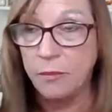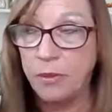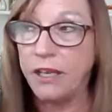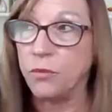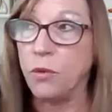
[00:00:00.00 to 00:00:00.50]

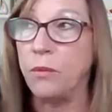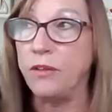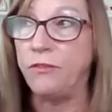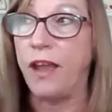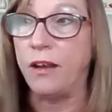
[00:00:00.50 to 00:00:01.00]
Because what
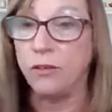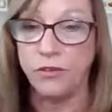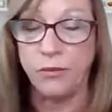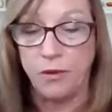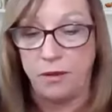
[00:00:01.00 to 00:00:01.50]
we found
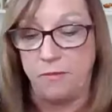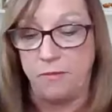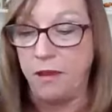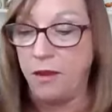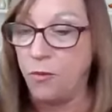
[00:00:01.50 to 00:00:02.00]
was
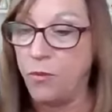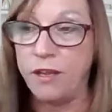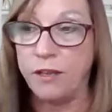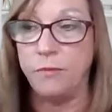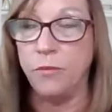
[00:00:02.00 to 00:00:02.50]
we
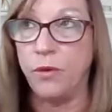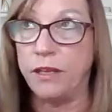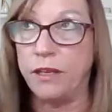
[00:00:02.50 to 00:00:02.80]
could